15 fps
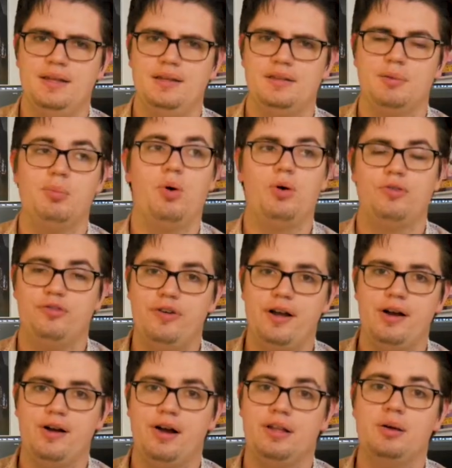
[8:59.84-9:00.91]
The more
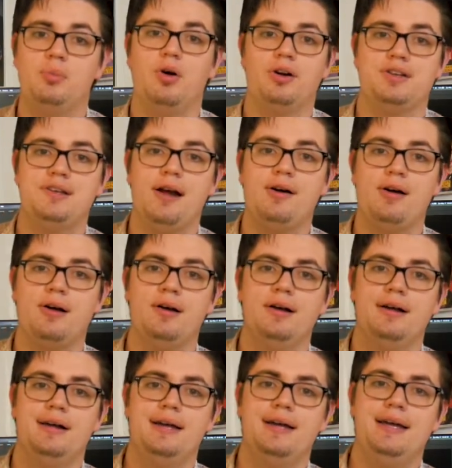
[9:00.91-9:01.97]
fear and the more terror
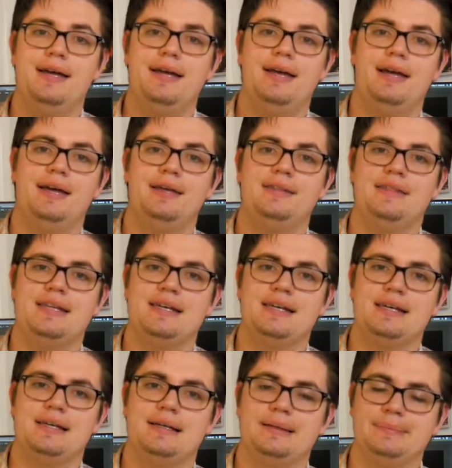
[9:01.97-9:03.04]
in
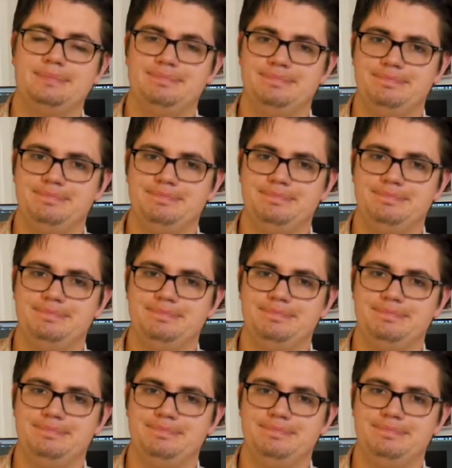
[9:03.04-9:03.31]
the